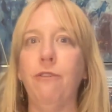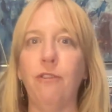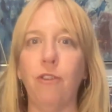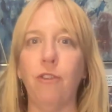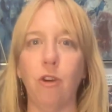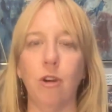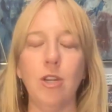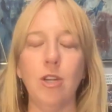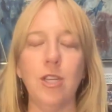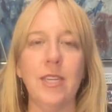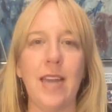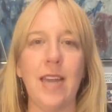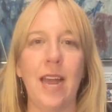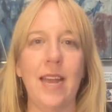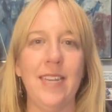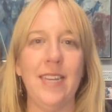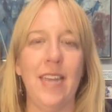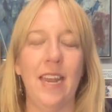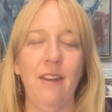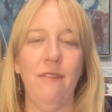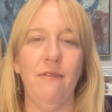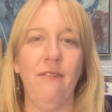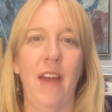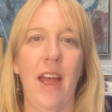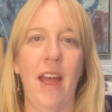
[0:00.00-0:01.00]
first
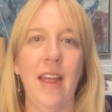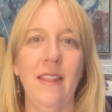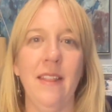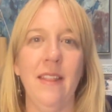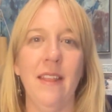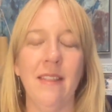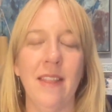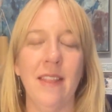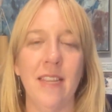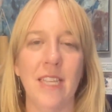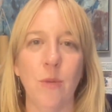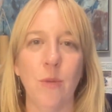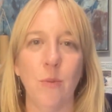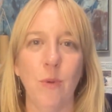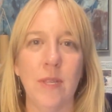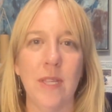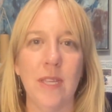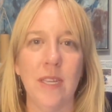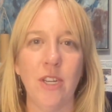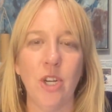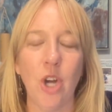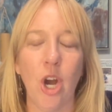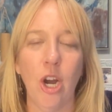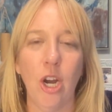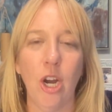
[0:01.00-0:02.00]
identified that this was
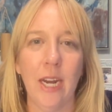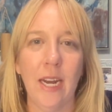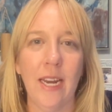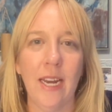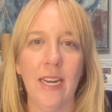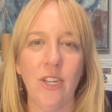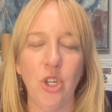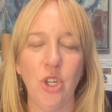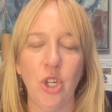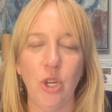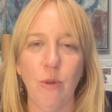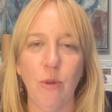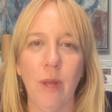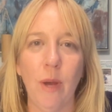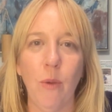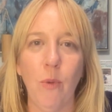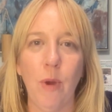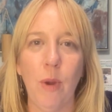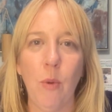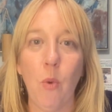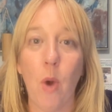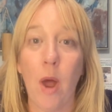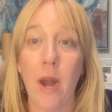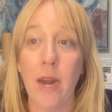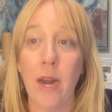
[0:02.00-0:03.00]
a target issue that
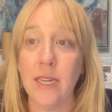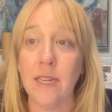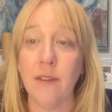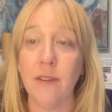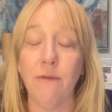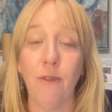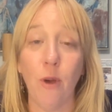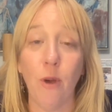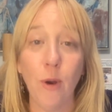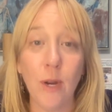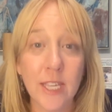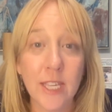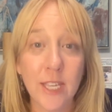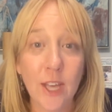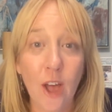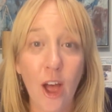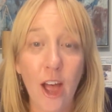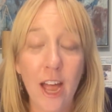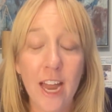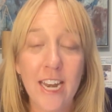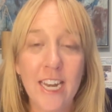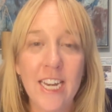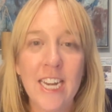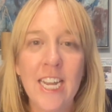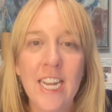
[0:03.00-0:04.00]
we wanted to focus
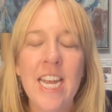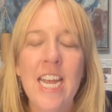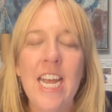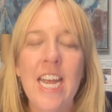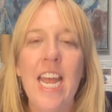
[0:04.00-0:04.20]
on